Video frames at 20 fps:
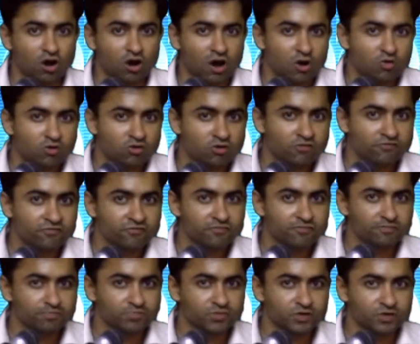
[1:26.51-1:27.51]
Out of
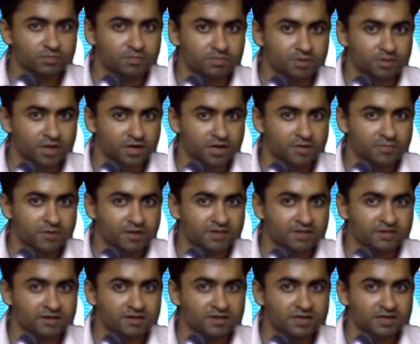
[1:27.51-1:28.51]
the blood
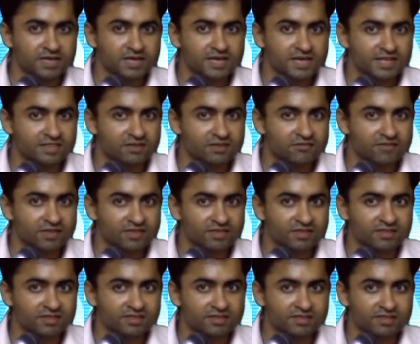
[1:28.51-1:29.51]
present in the
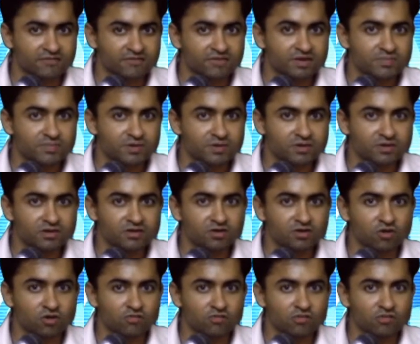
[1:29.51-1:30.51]
vessels, 70%
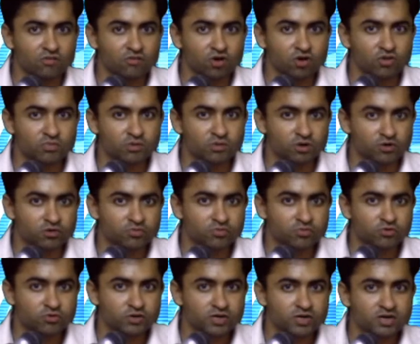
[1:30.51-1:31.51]
of the volume
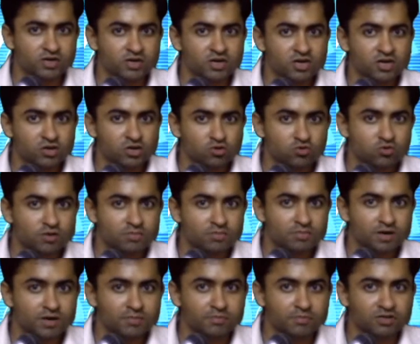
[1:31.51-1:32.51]
contributed to the
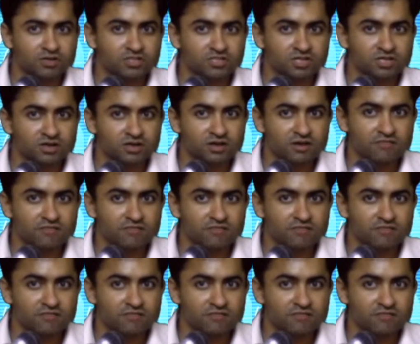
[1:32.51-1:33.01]
blood pressure,